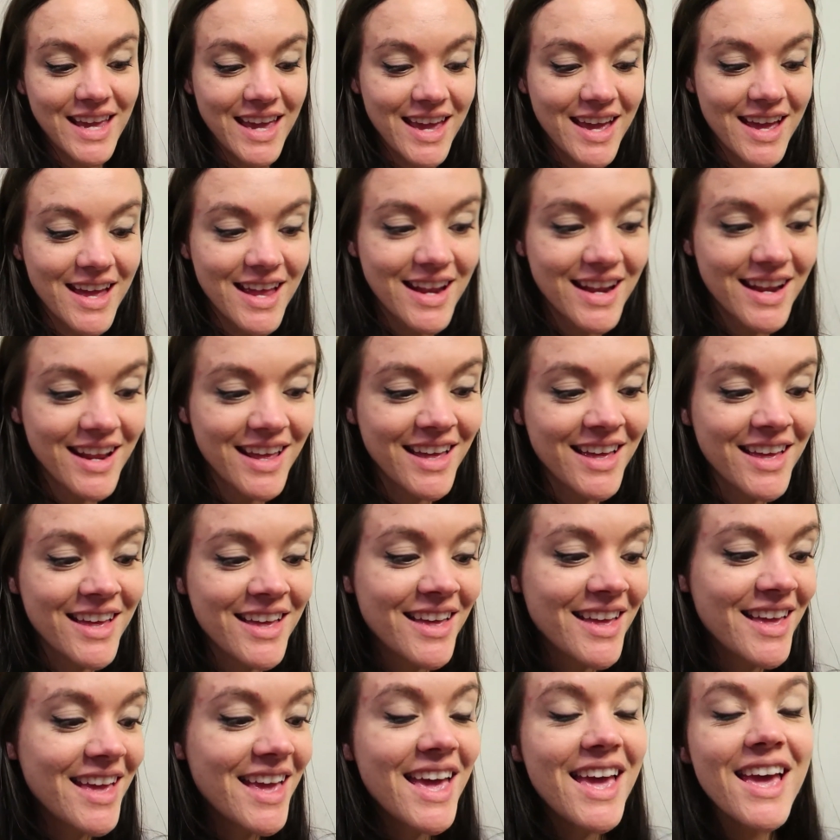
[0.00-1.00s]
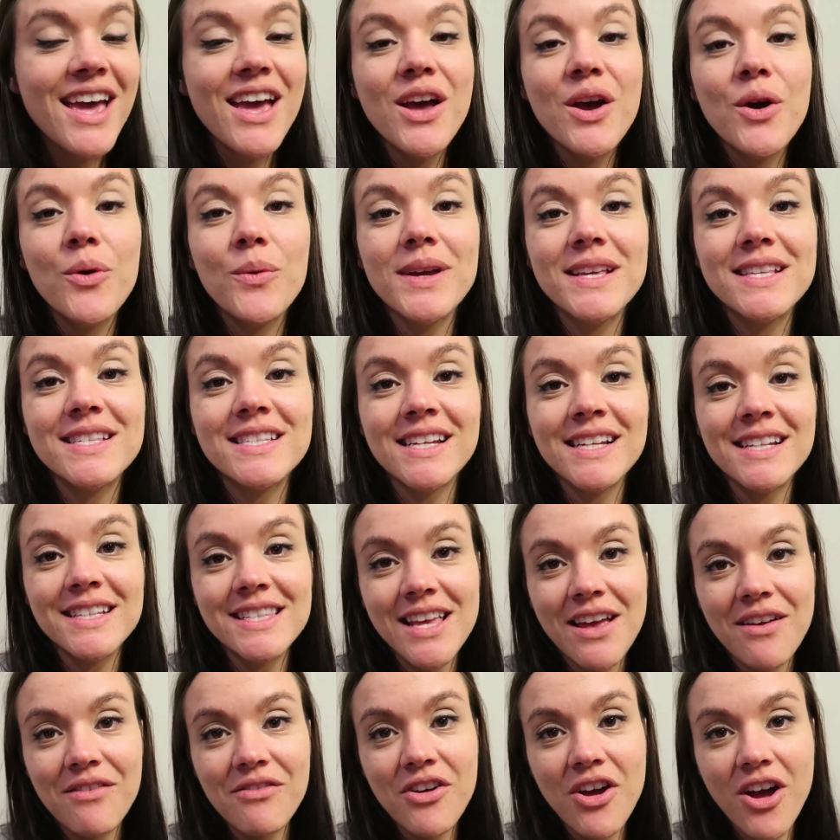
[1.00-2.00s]
And we
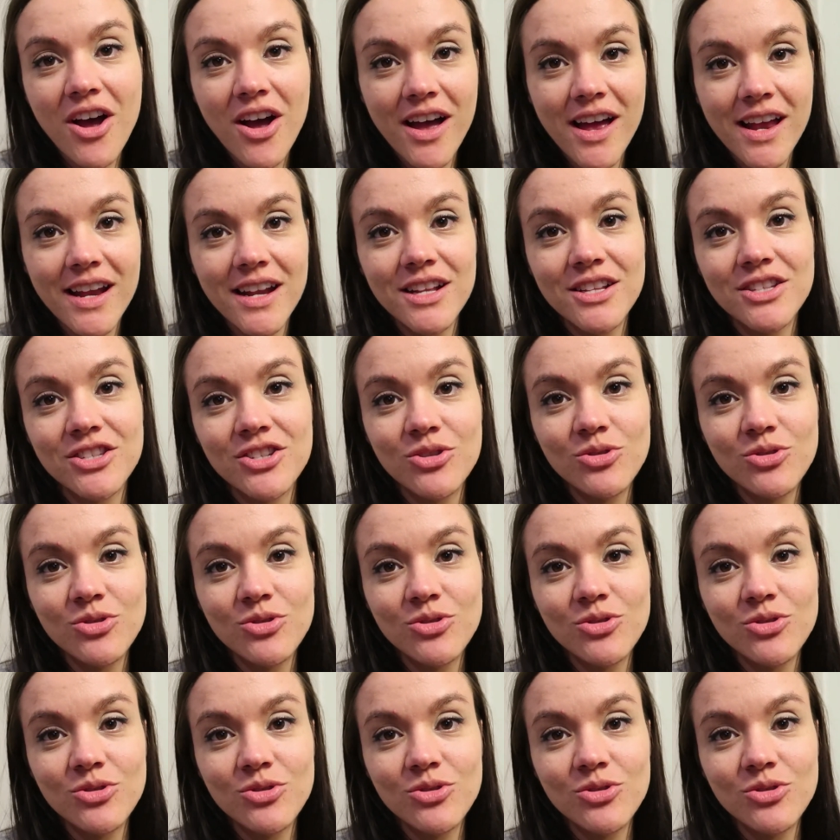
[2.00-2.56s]
since have gone